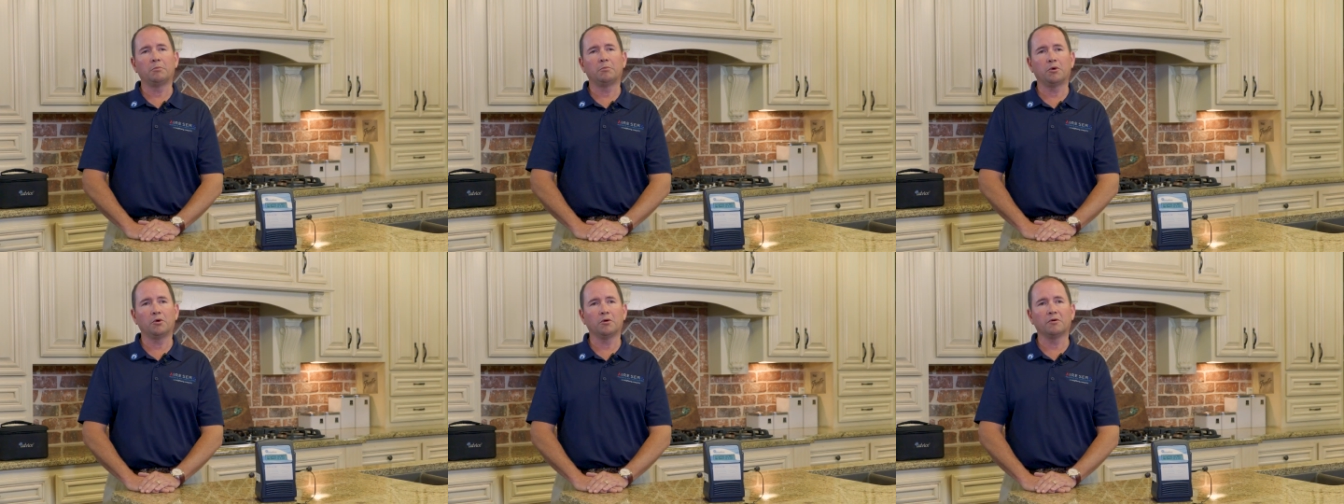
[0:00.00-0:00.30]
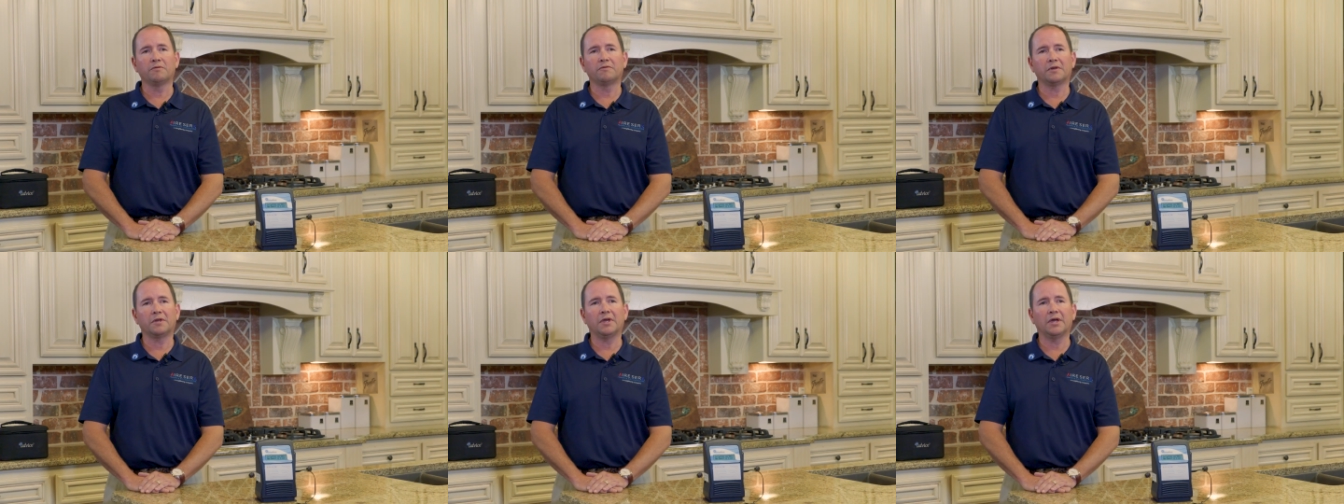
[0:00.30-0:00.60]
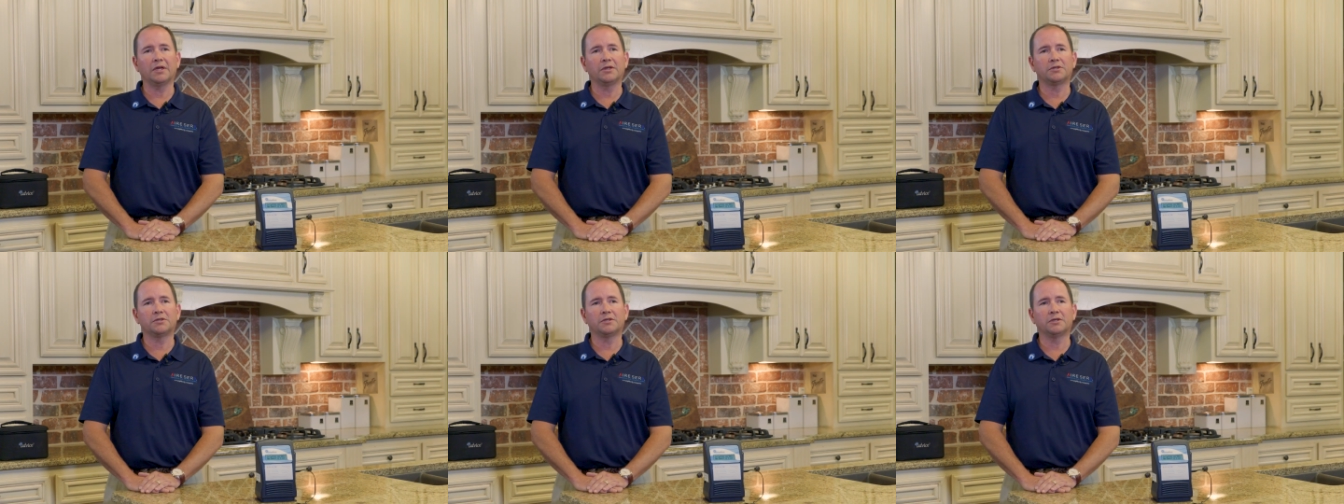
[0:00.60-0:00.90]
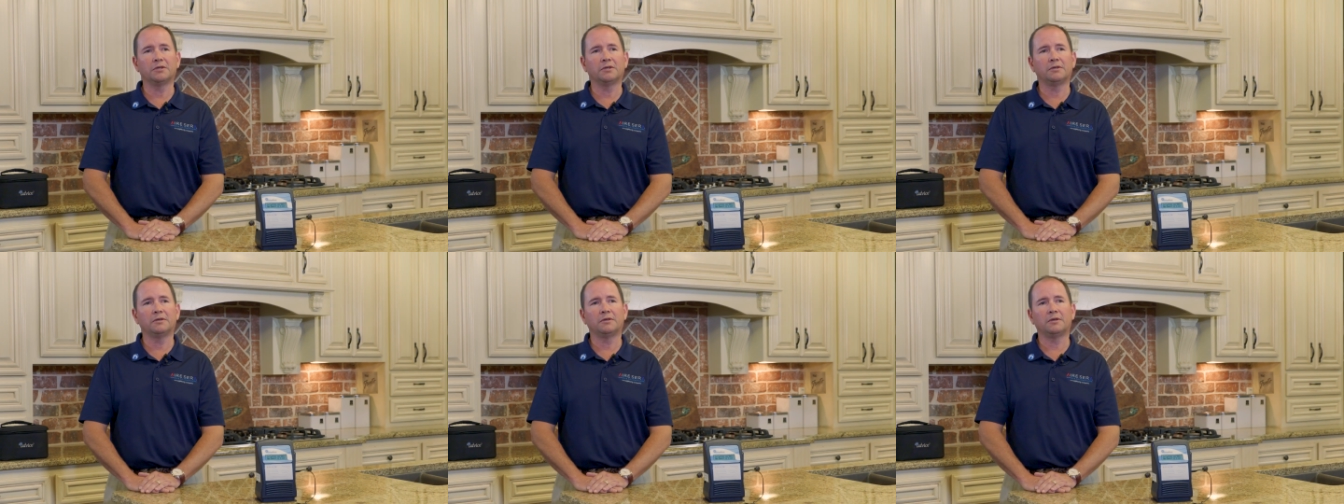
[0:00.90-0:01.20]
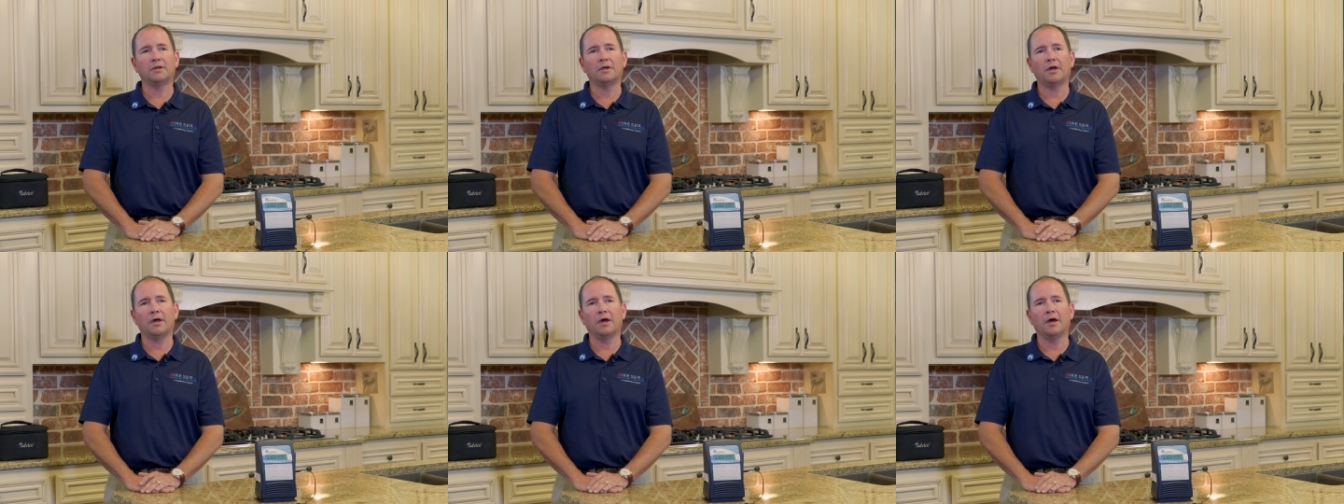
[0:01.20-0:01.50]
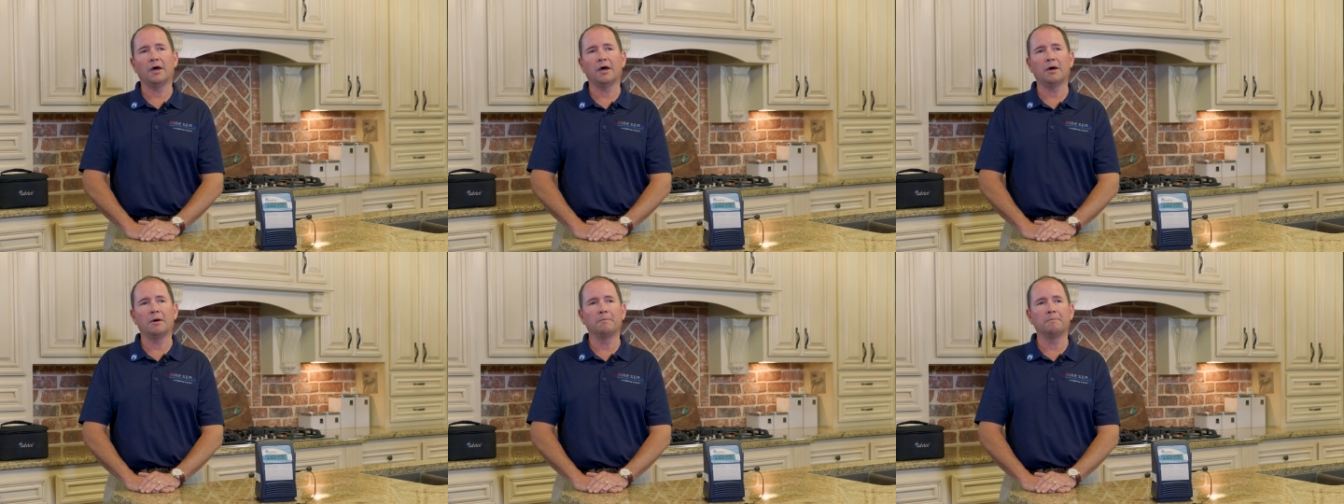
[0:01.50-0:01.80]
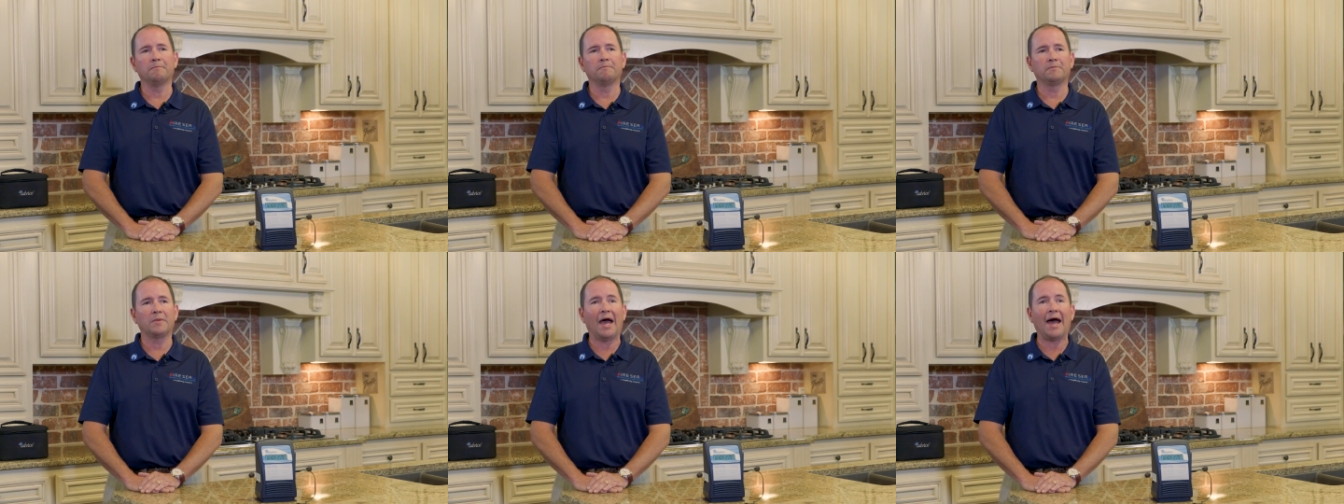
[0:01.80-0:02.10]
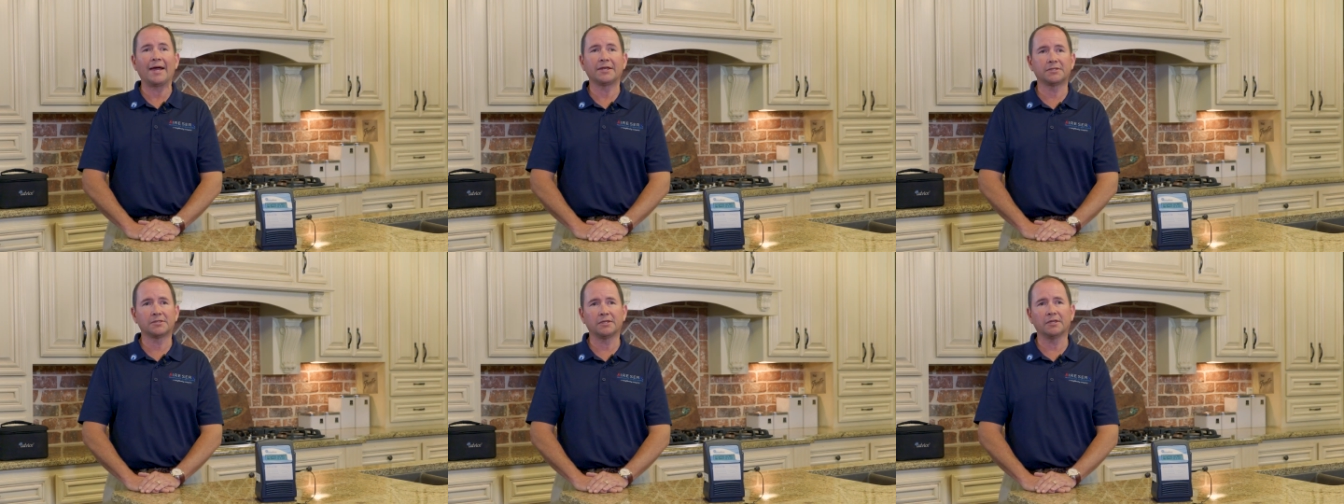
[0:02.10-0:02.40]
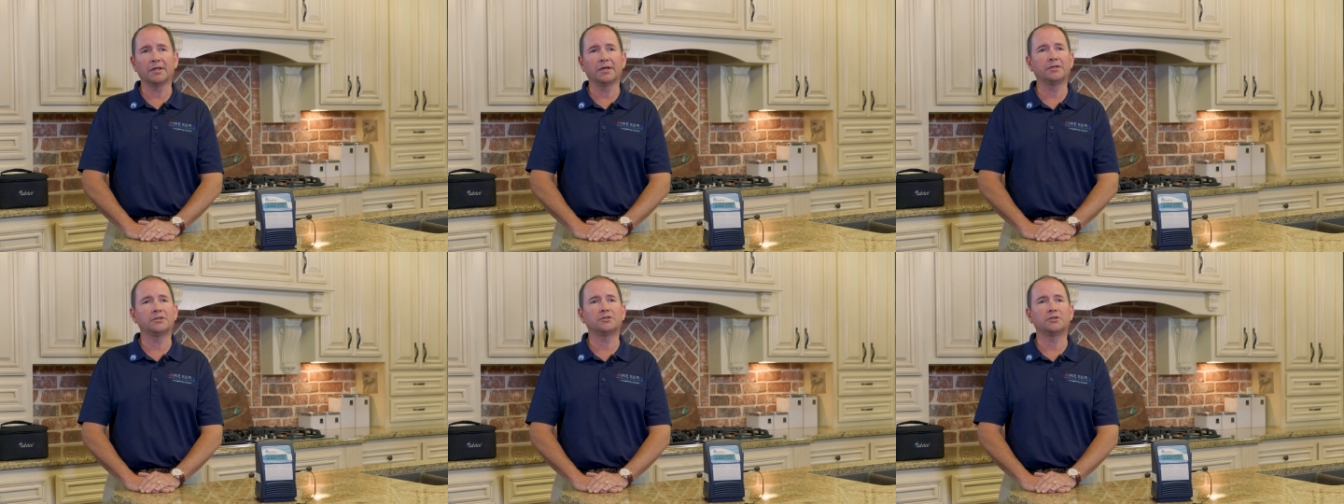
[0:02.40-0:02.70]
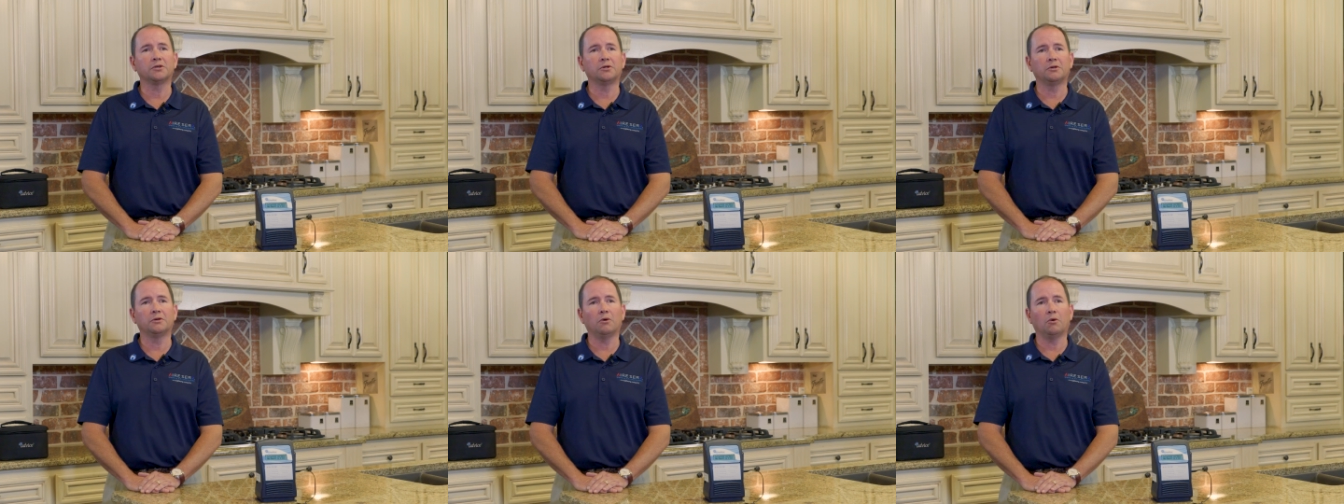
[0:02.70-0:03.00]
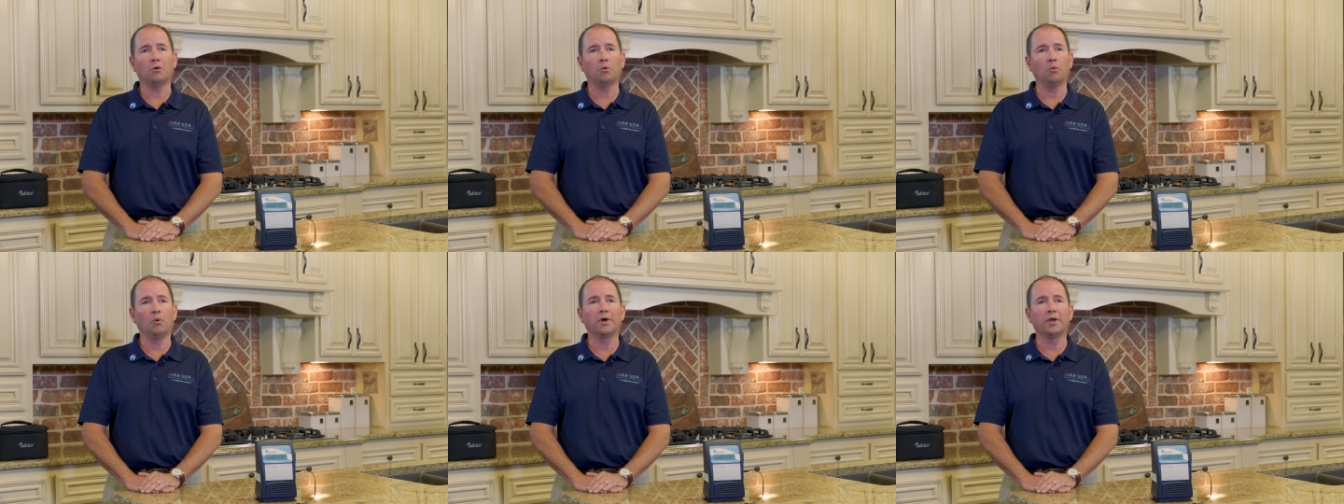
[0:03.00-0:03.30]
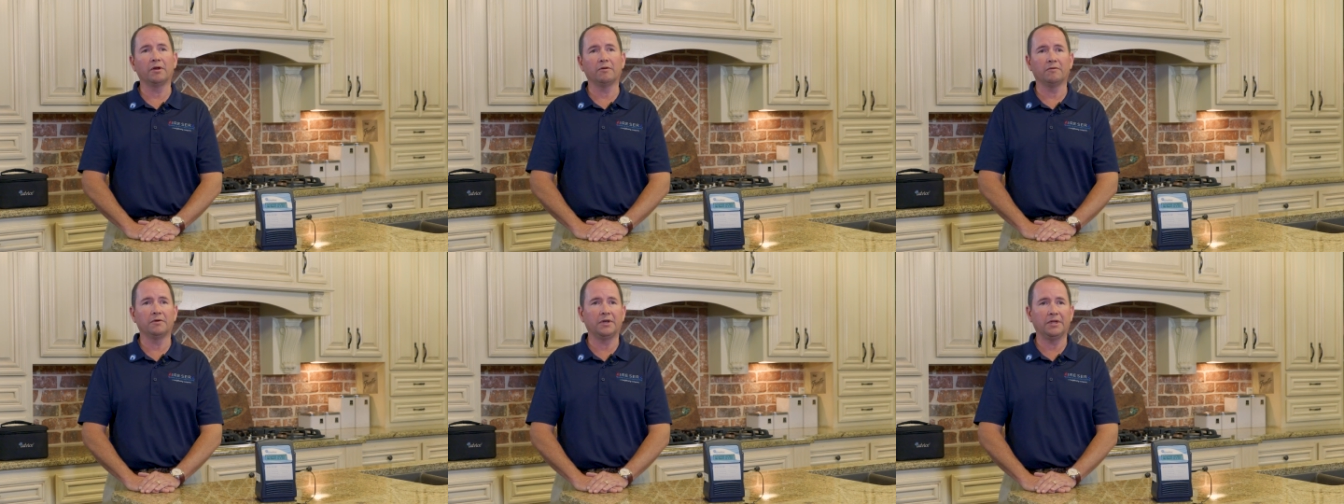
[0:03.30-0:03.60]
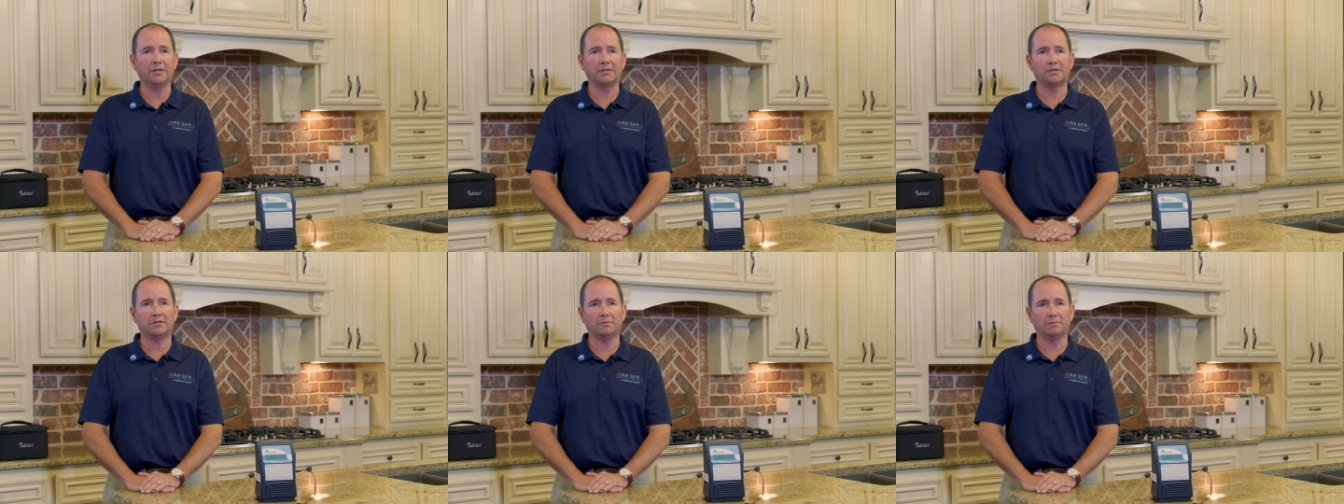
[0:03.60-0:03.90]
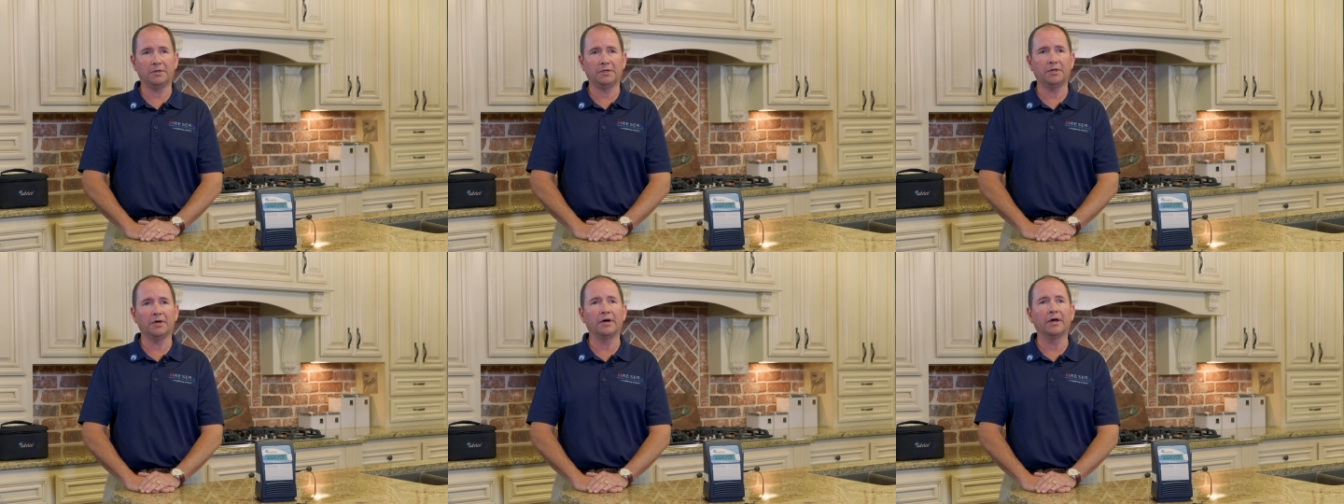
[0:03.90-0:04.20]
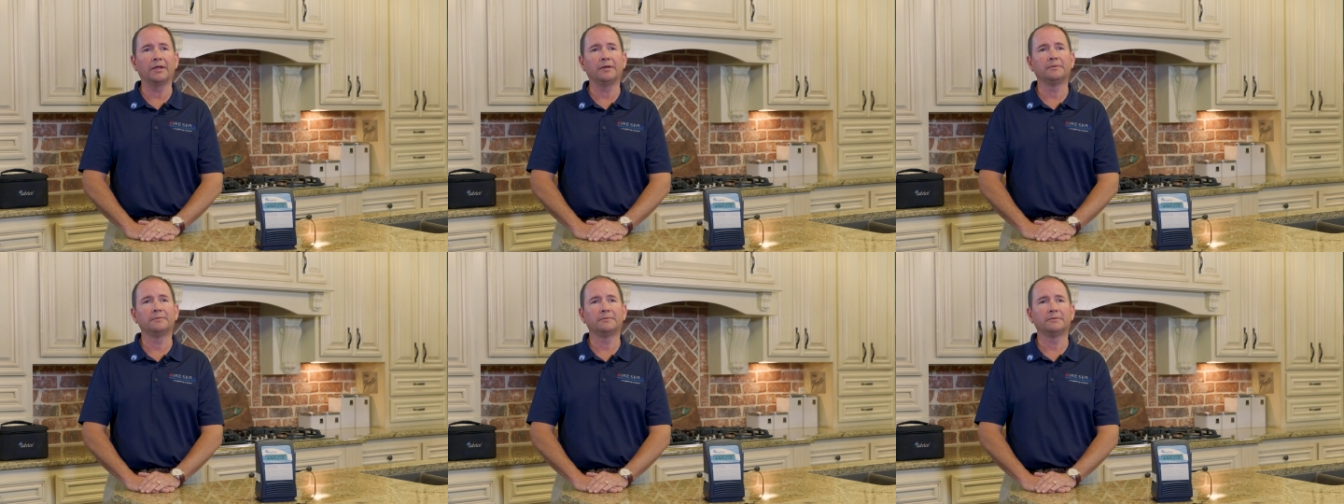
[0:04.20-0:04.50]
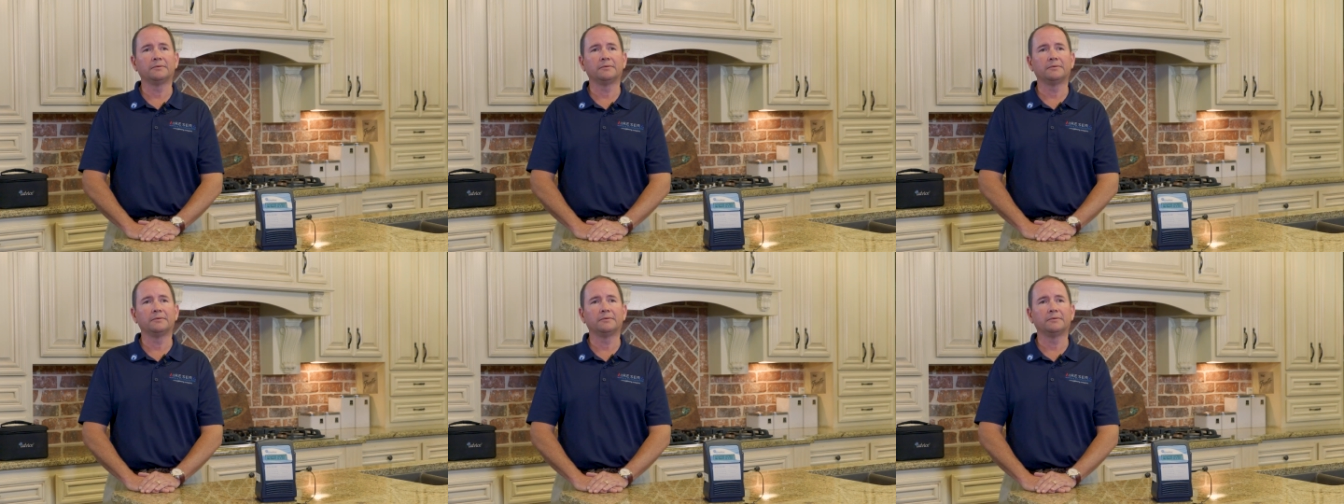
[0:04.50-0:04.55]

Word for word: purification, um, isolation, or whatever needs to be done.